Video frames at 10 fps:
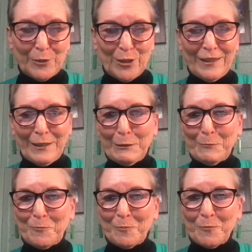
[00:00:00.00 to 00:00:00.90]
League,
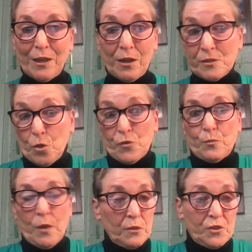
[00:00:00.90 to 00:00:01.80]
because it's
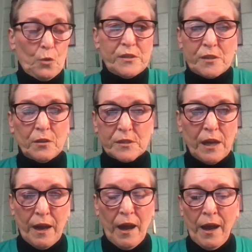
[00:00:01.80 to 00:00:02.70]
the only skills I
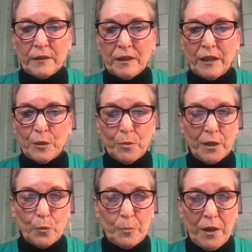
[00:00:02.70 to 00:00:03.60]
had that anybody
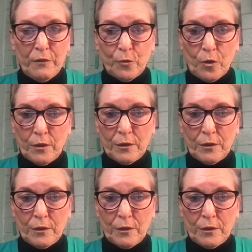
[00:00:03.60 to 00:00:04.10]
would pay for.